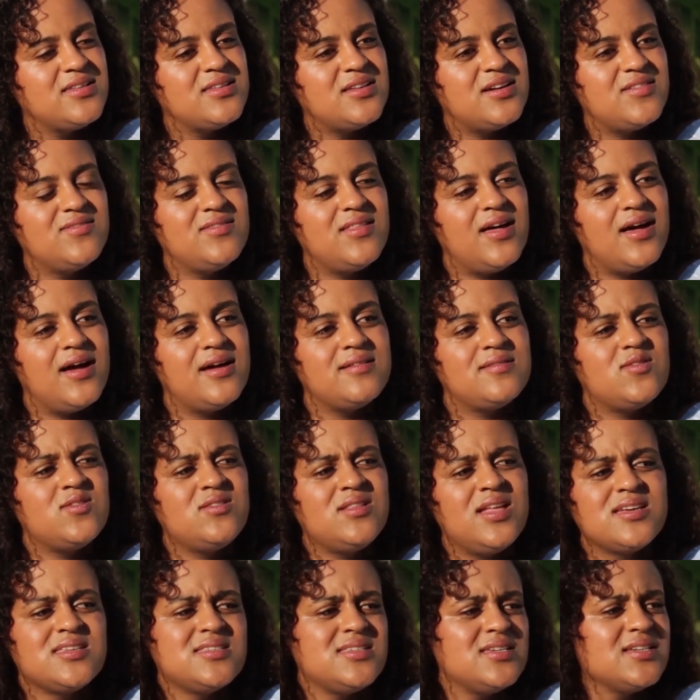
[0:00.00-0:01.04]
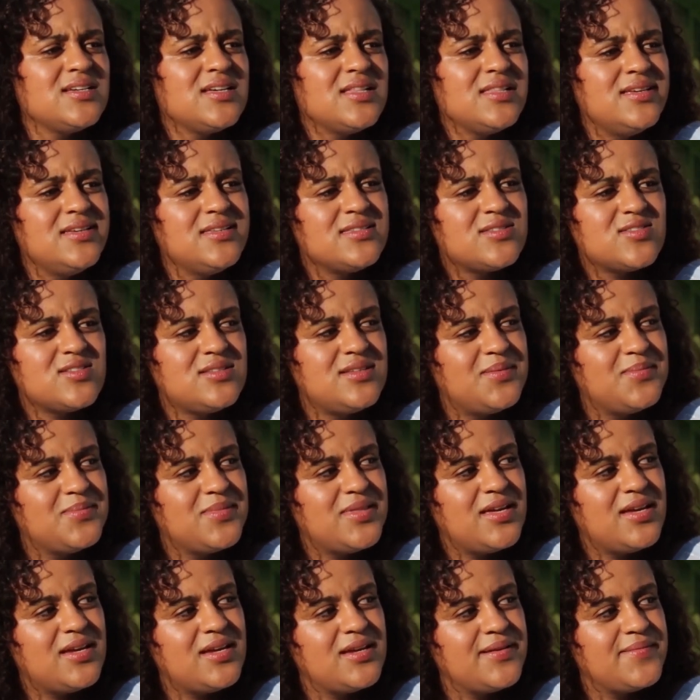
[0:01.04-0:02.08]
I'd love that. Or like Senegalese or
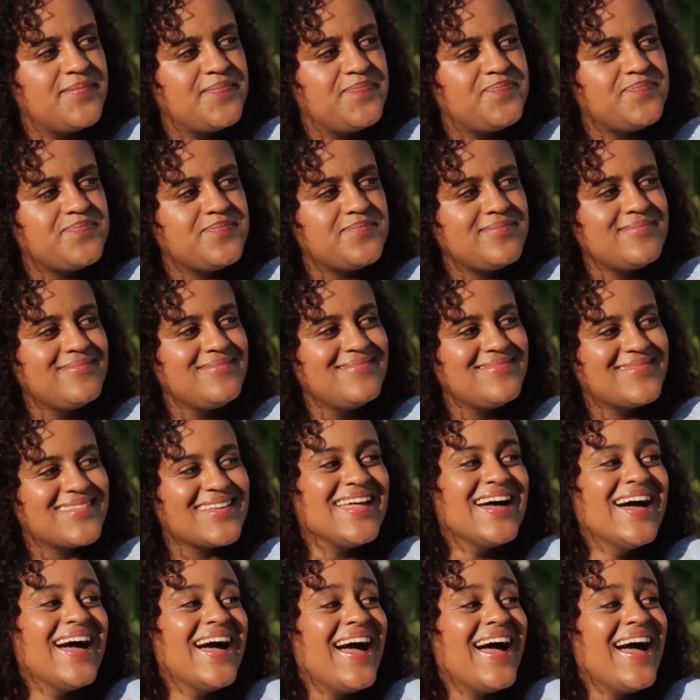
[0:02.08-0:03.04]
something.